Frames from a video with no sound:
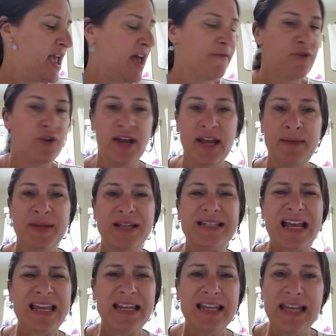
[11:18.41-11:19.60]
And for him, it's, I
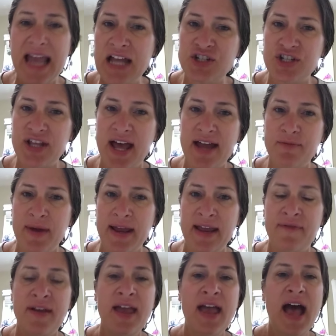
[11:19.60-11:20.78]
can catch that wave.